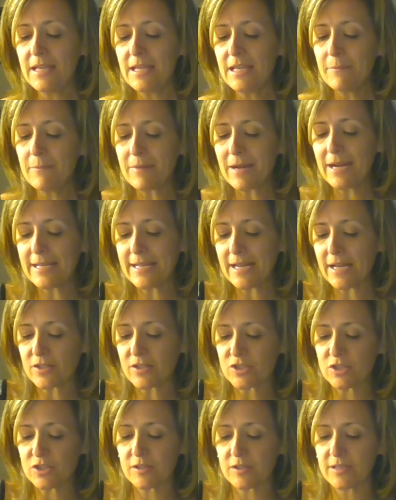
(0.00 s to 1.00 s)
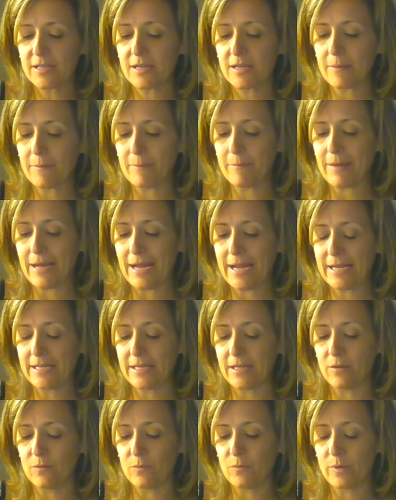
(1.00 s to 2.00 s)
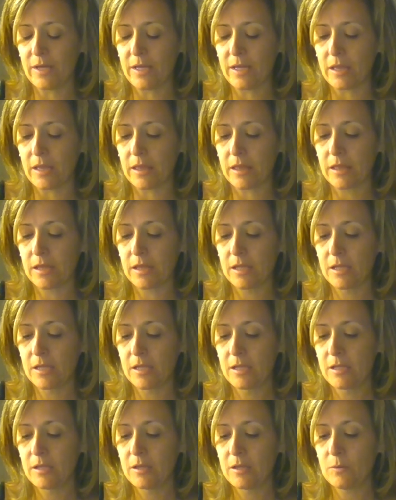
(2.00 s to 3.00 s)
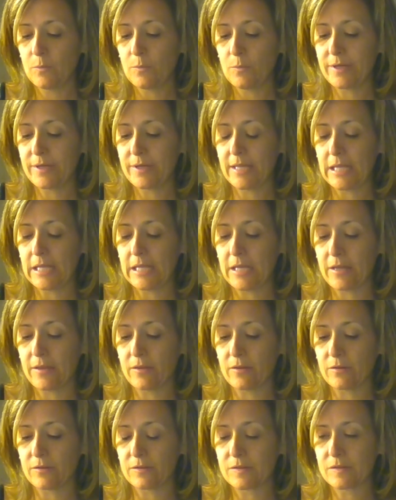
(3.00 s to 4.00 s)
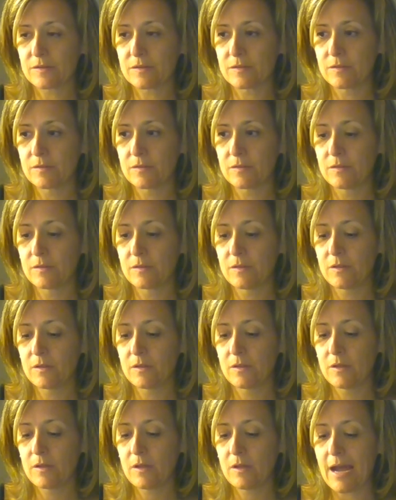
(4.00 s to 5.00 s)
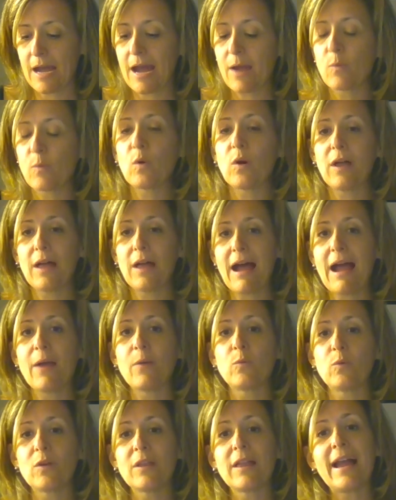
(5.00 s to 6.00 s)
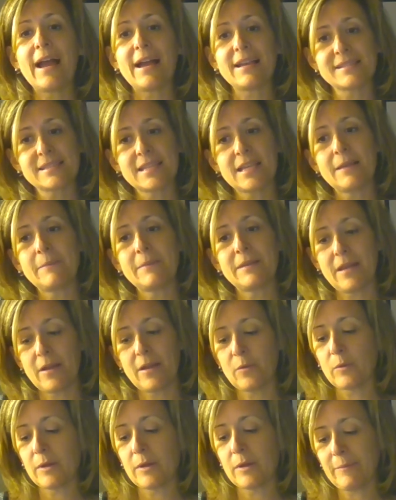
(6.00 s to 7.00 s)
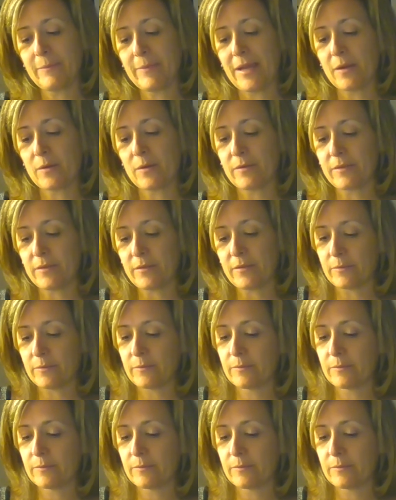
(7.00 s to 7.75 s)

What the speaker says: he might actually combine it with one of the others. I will ask him and I will get back with you.